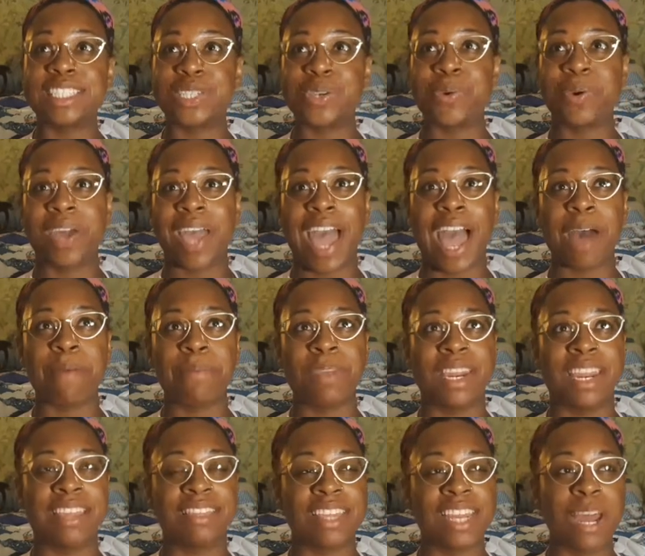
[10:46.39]
to it
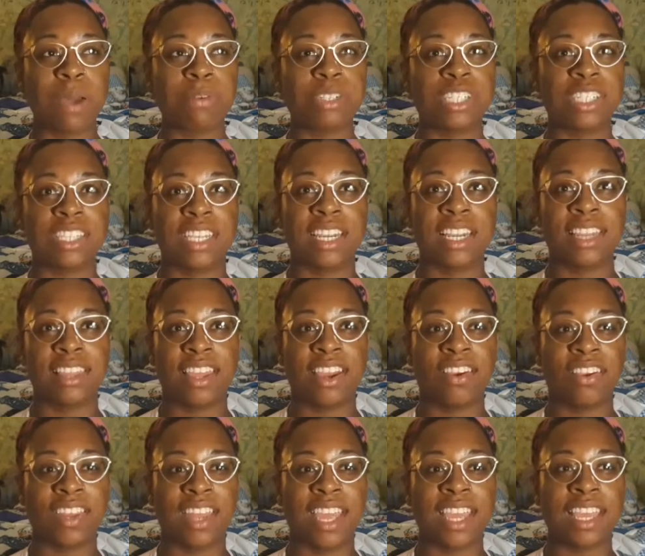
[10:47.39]
happening that I was just sitting
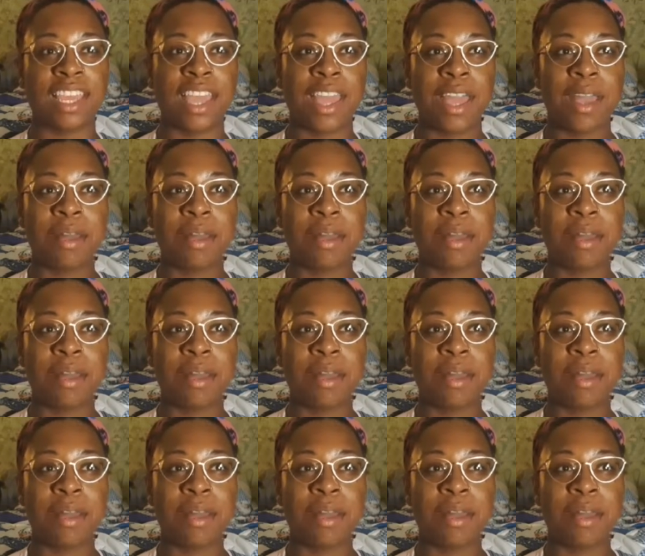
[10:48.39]
there like